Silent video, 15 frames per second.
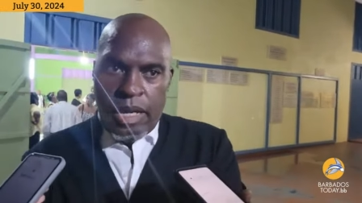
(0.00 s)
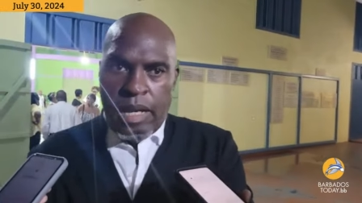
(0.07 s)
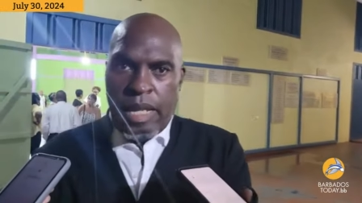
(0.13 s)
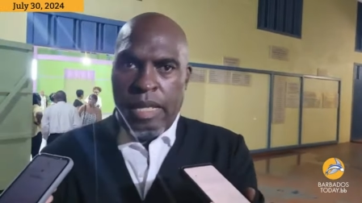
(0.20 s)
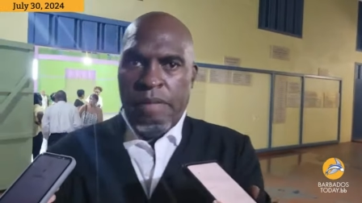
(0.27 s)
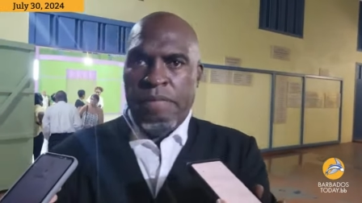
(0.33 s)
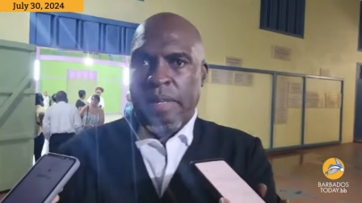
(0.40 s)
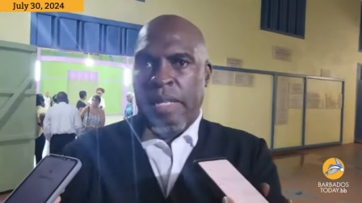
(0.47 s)

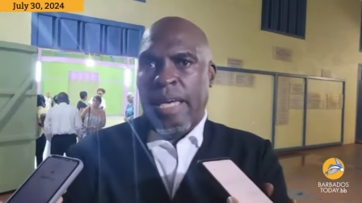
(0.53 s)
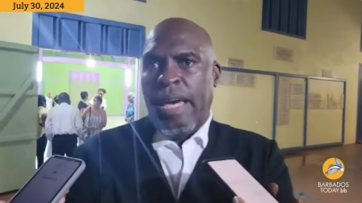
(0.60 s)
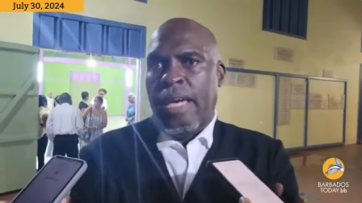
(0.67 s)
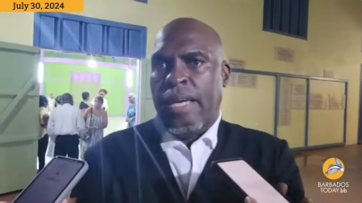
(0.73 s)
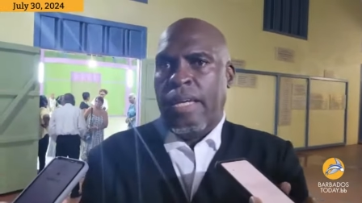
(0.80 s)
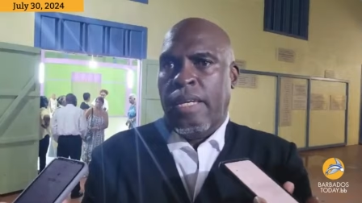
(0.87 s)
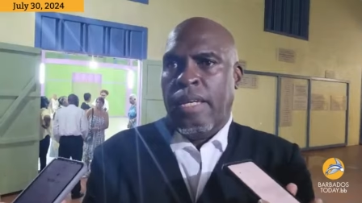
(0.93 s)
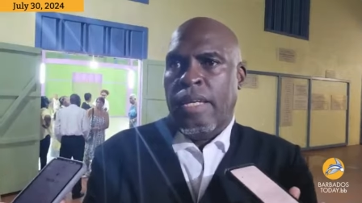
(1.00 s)
And if that
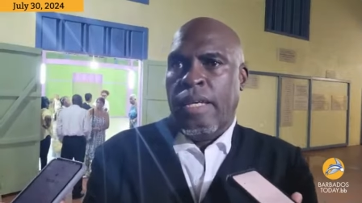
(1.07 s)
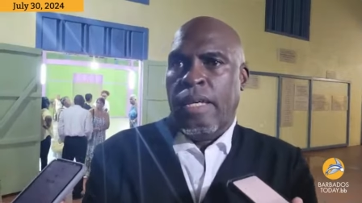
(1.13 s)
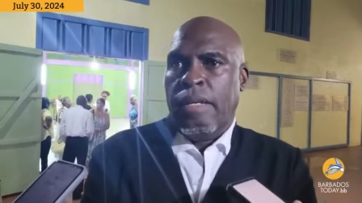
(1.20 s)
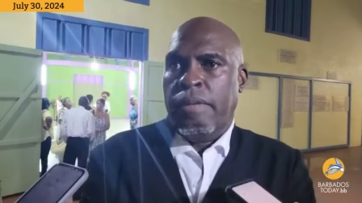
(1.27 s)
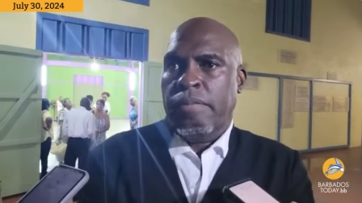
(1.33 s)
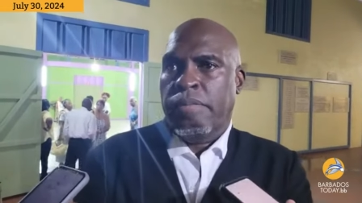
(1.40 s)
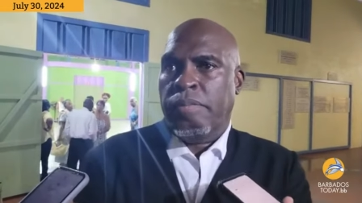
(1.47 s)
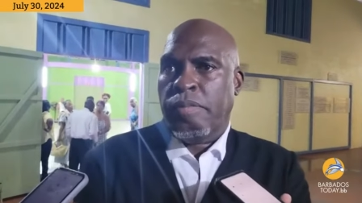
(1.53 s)

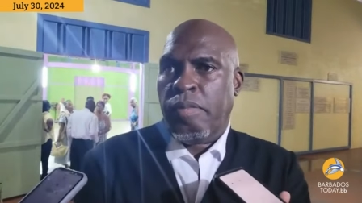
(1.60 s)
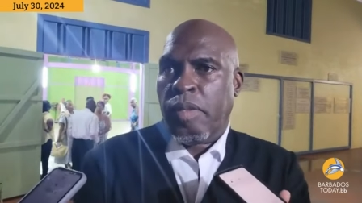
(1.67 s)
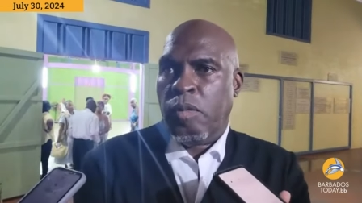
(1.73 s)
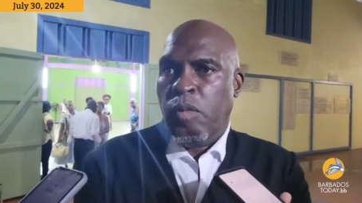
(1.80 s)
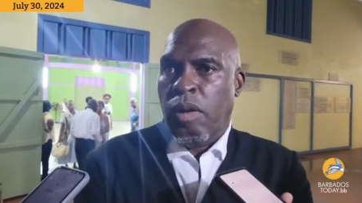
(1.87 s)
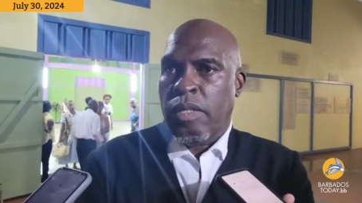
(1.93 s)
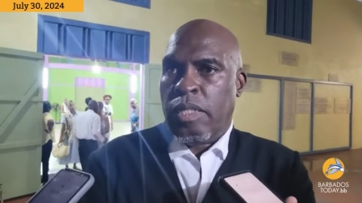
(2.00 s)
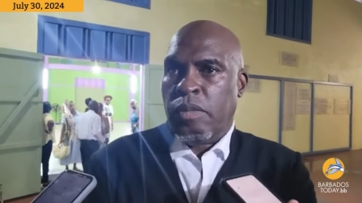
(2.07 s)
um,
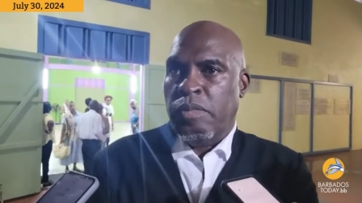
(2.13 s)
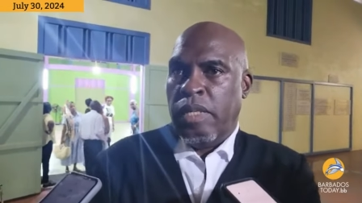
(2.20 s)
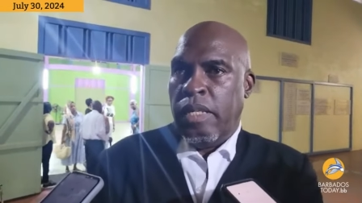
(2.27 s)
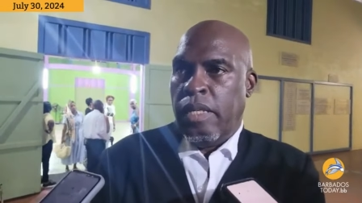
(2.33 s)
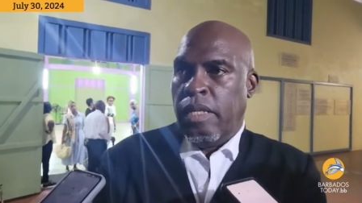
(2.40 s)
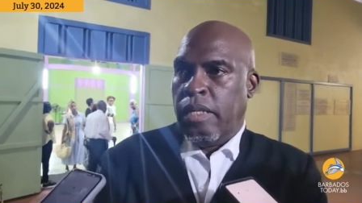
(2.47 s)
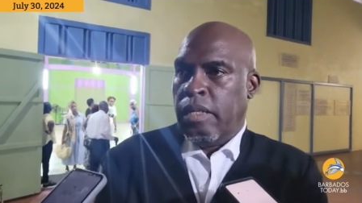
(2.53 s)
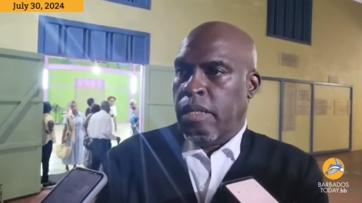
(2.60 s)
once
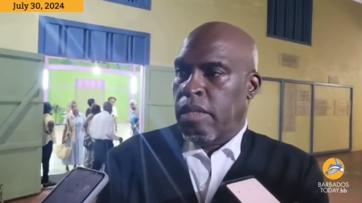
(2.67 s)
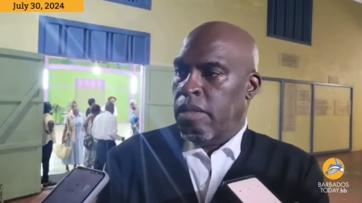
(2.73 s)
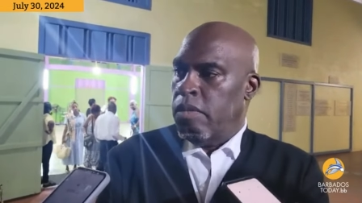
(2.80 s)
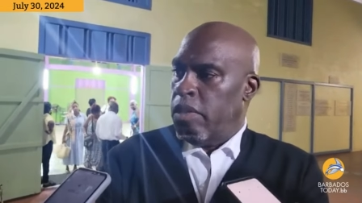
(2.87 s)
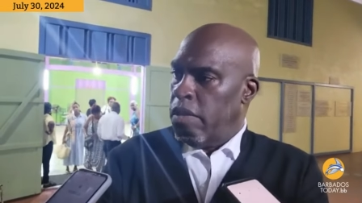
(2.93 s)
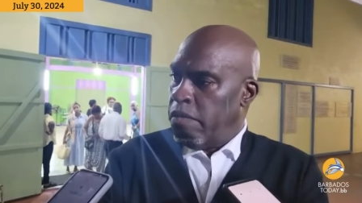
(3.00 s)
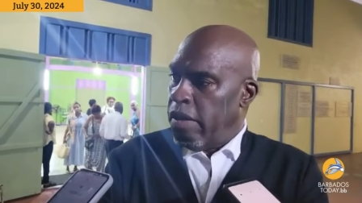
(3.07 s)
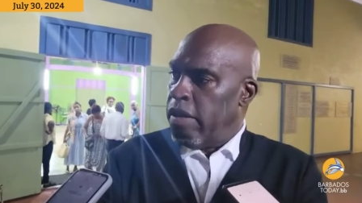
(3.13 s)
we
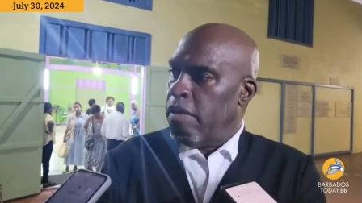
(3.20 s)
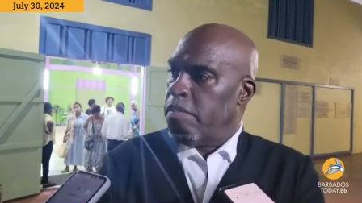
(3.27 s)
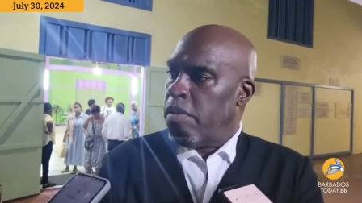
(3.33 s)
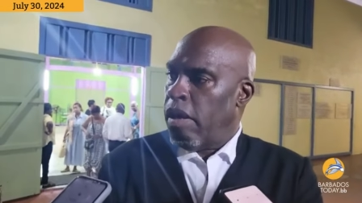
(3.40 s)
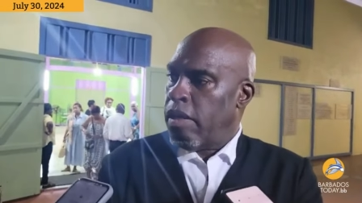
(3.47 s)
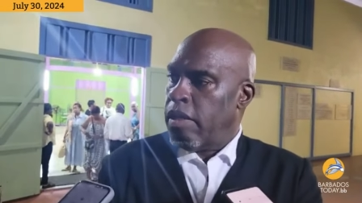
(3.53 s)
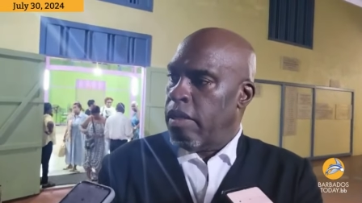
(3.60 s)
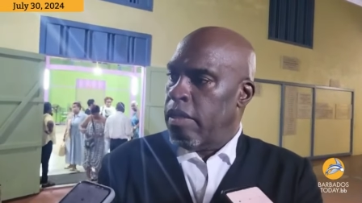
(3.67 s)
unify our
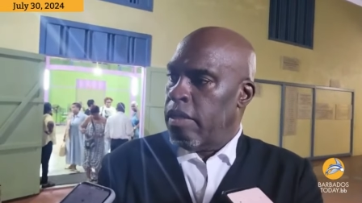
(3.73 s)
party